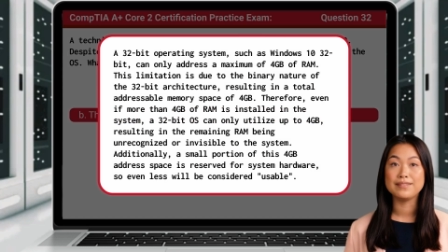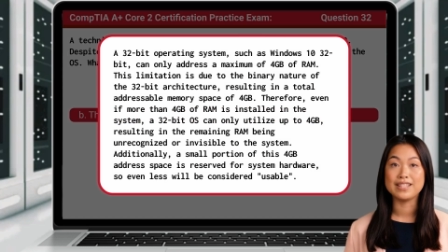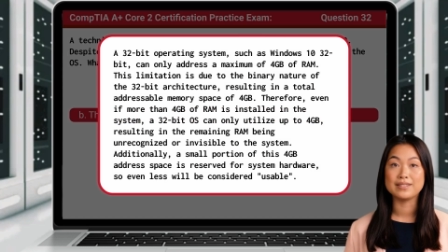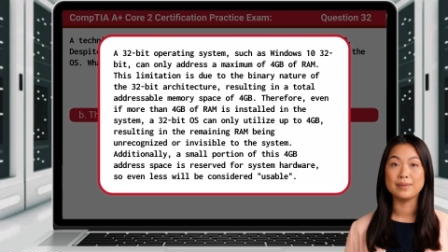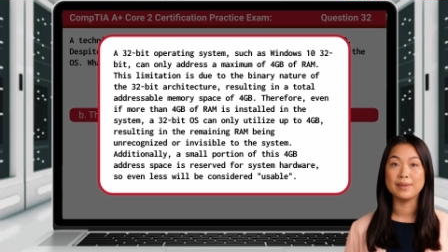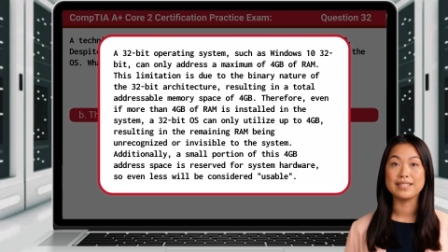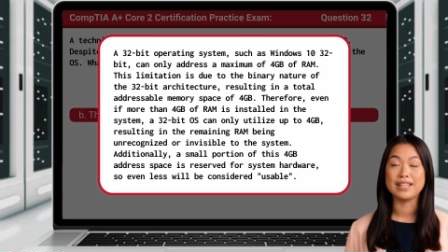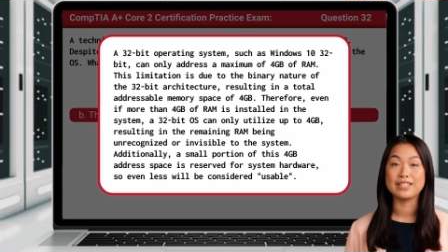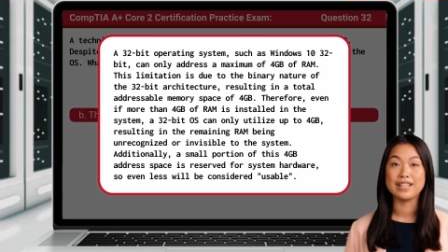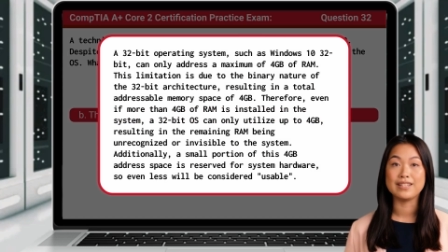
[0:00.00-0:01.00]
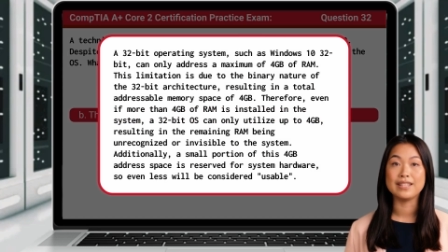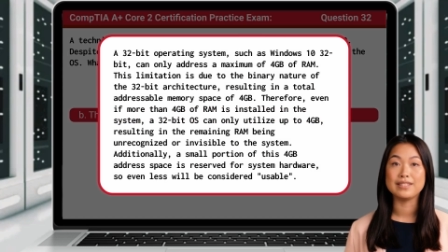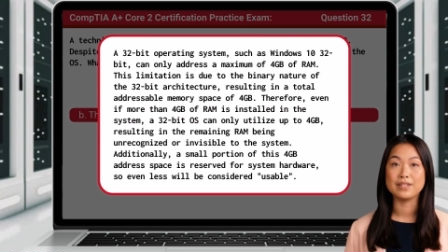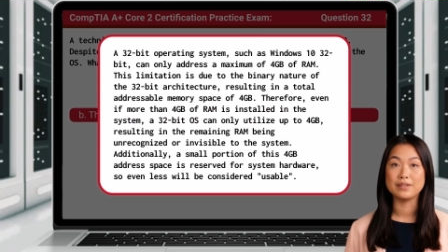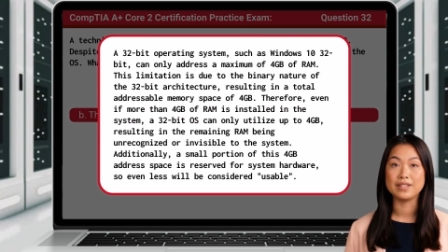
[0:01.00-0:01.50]
This limitation
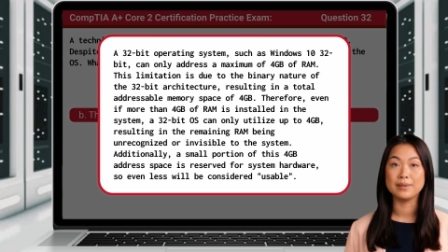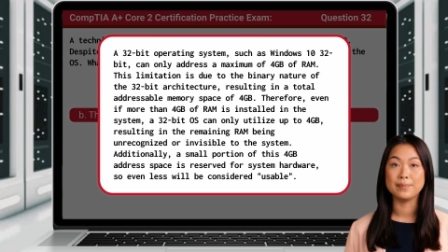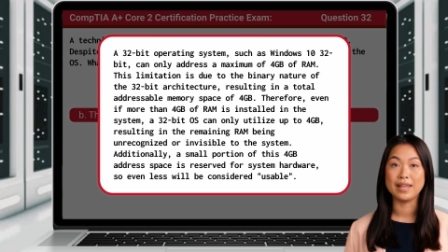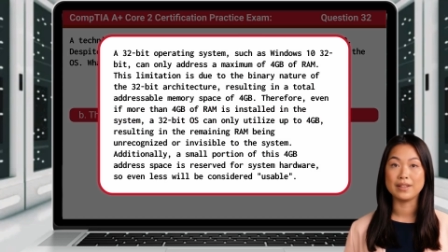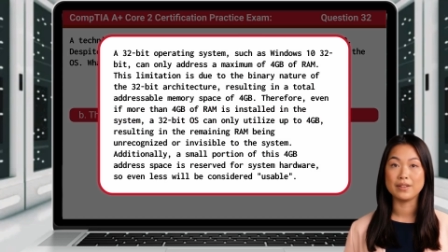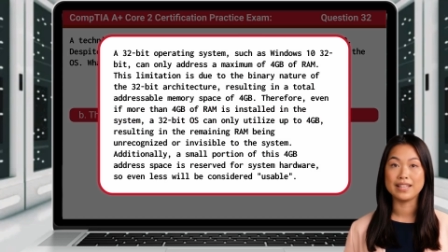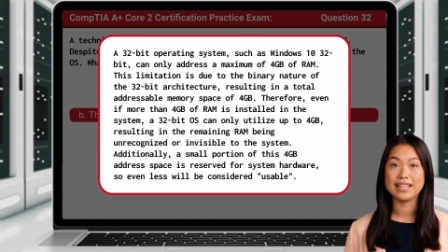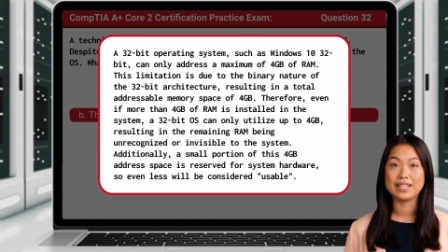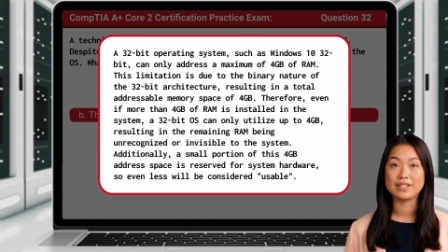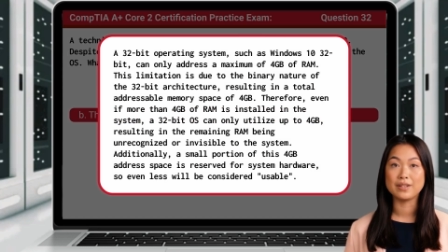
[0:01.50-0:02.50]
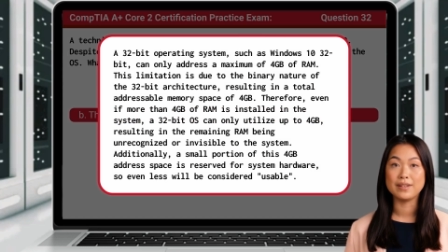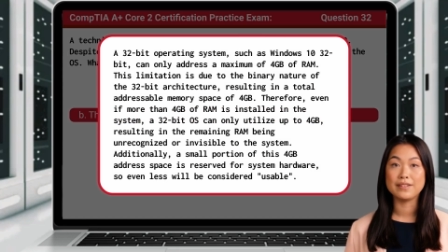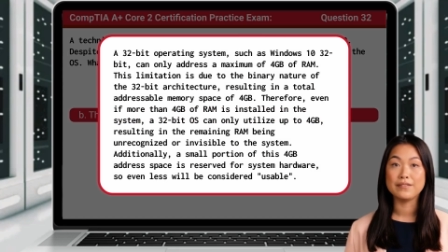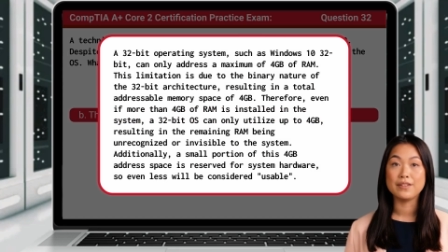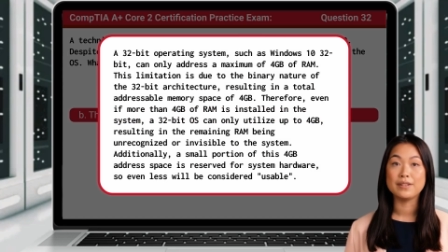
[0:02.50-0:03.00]
is due to the binary nature of
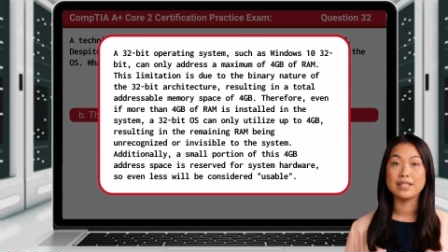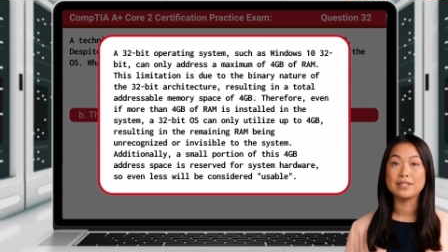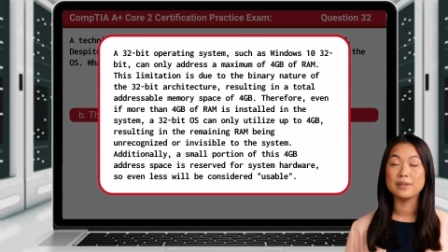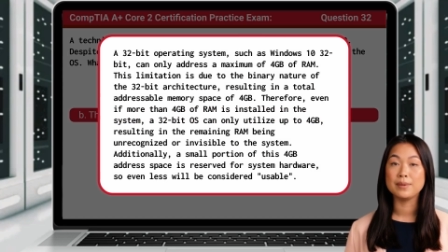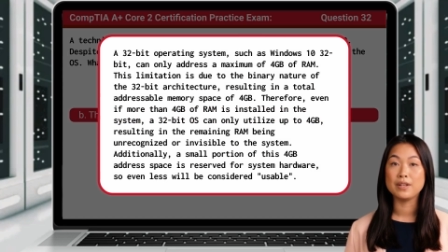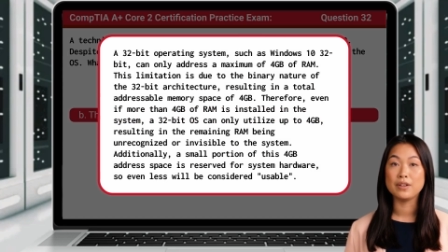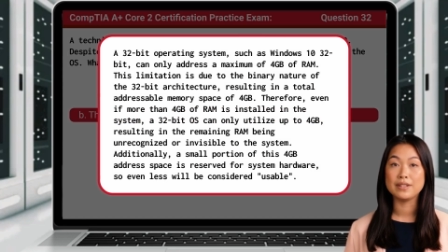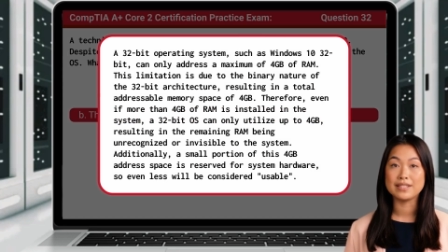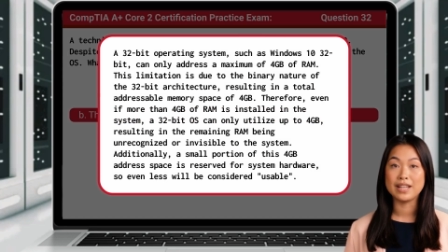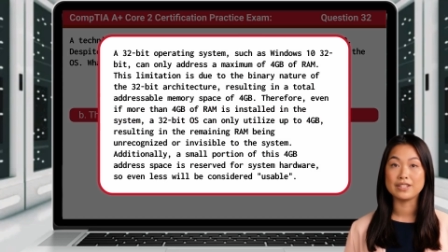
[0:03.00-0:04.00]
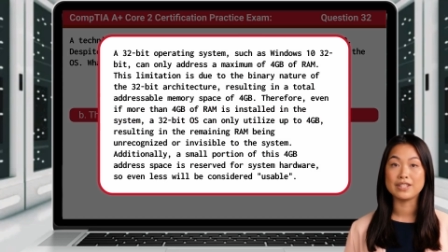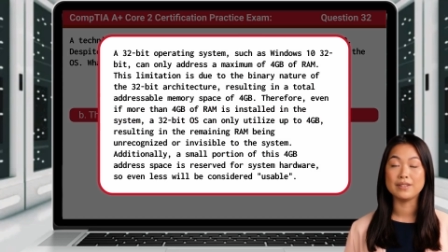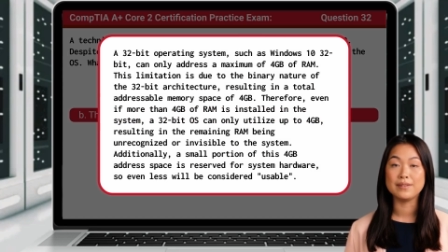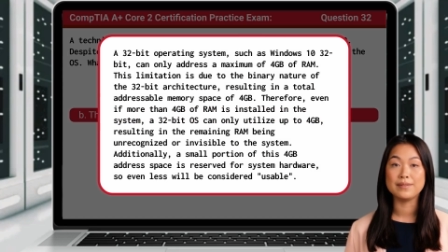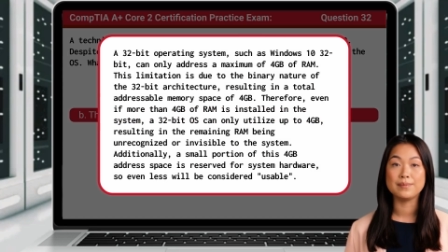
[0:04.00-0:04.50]
the 32-bit
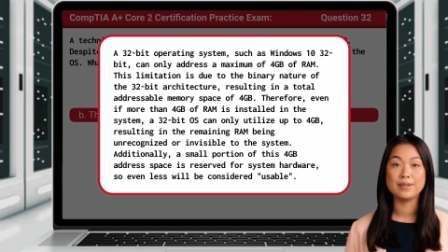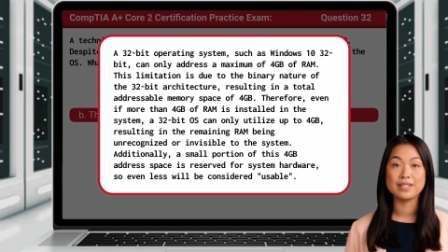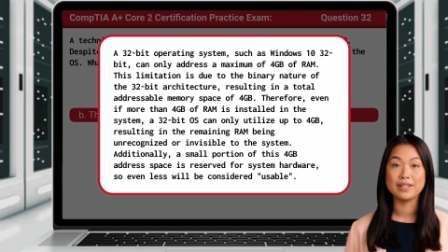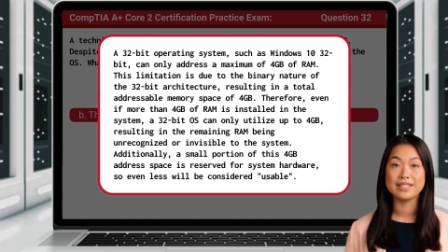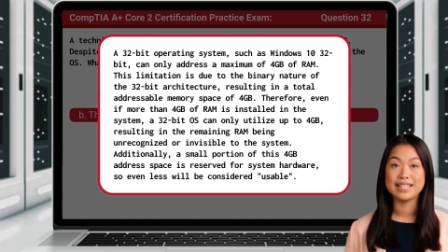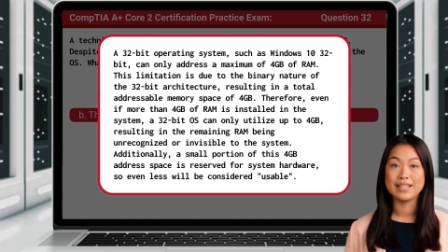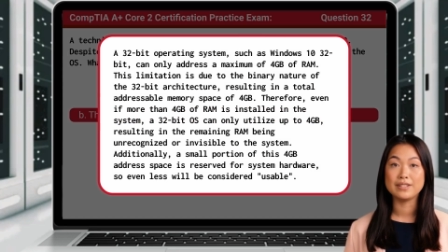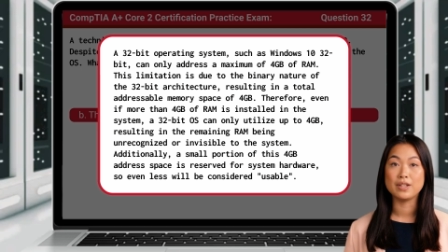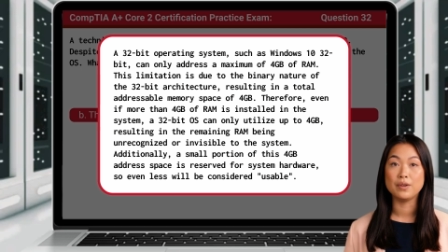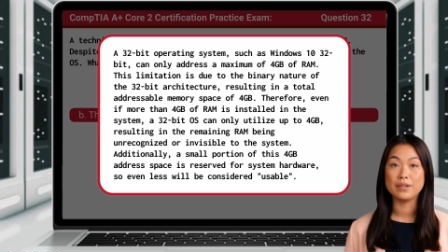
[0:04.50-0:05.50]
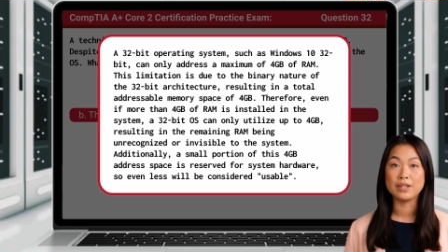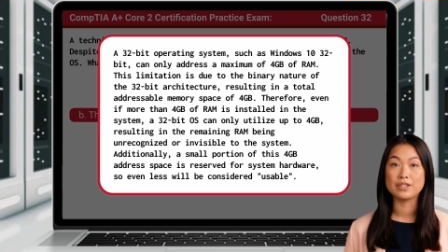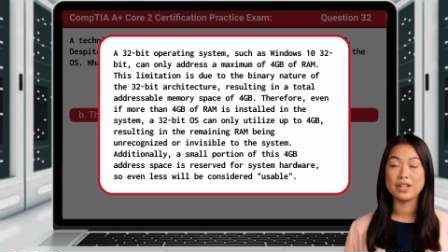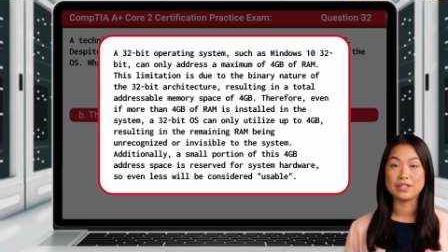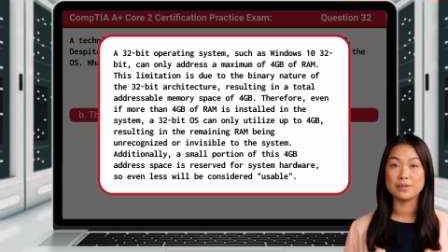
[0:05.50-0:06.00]
architecture, resulting in a total
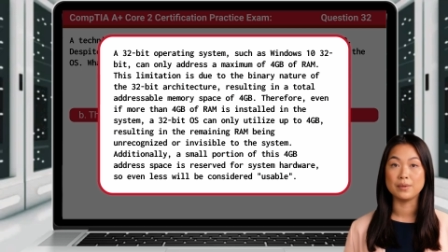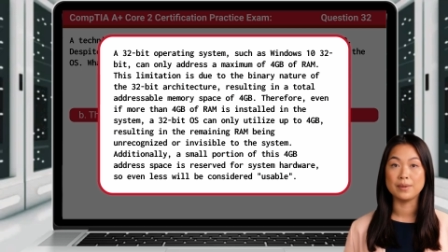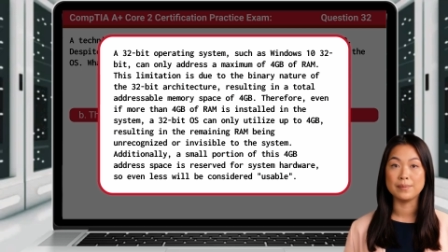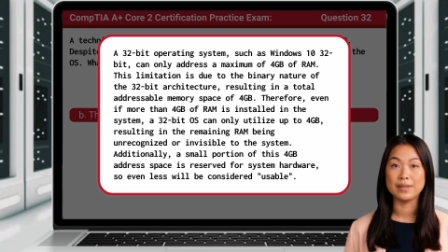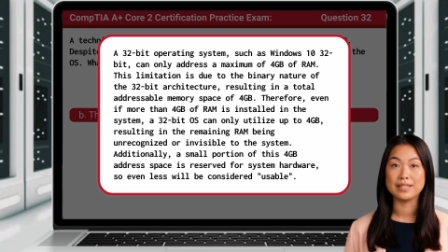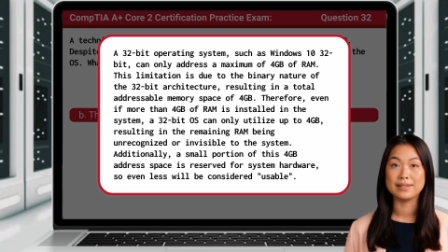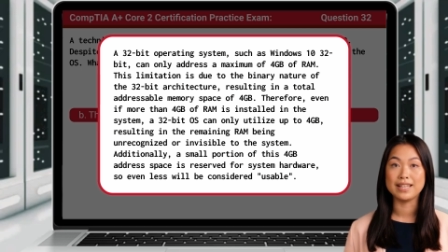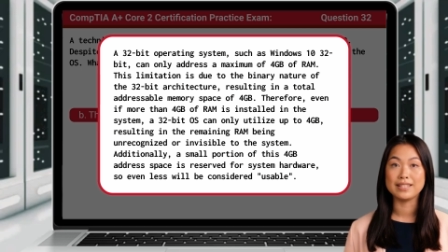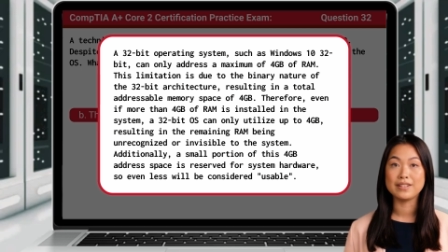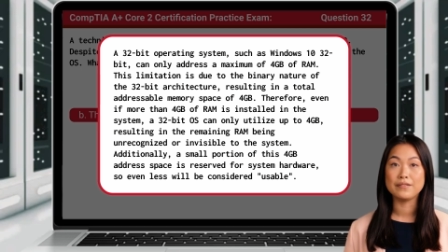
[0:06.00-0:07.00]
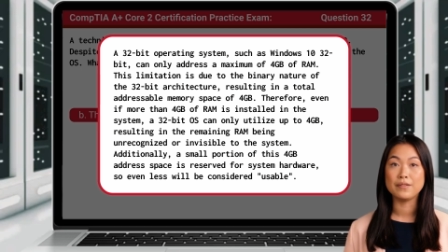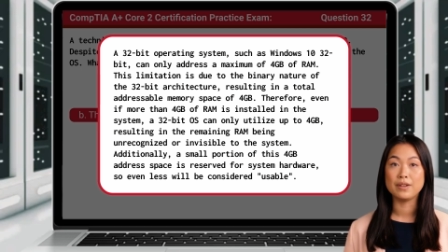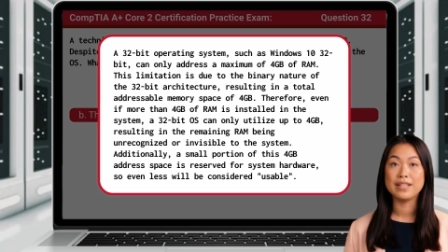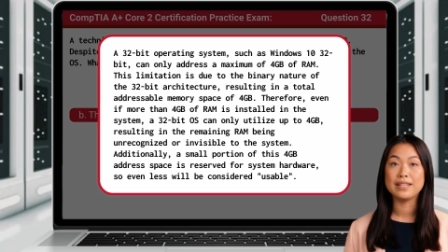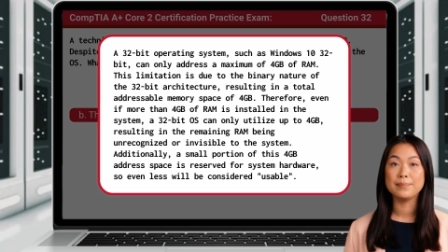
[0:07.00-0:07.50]
addressable memory space of
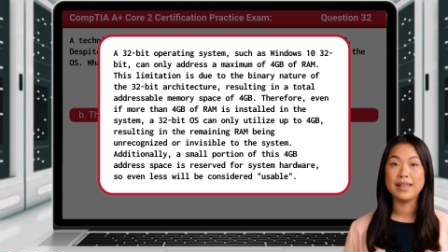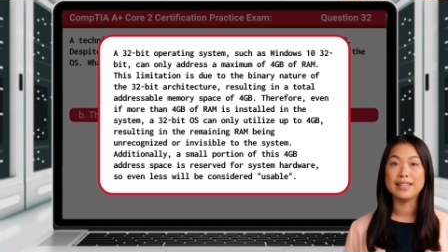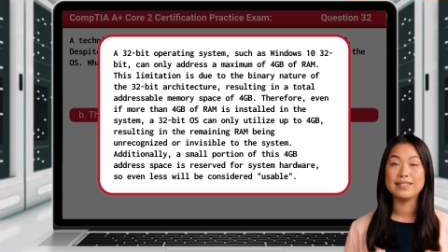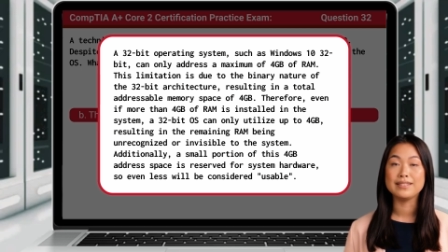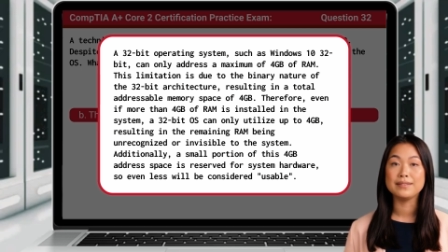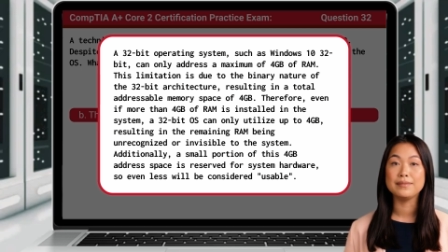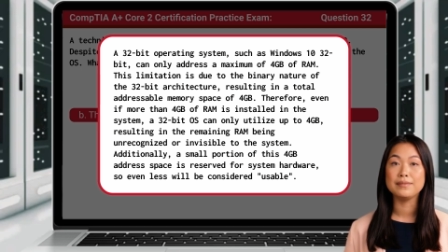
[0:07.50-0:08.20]
4 GB.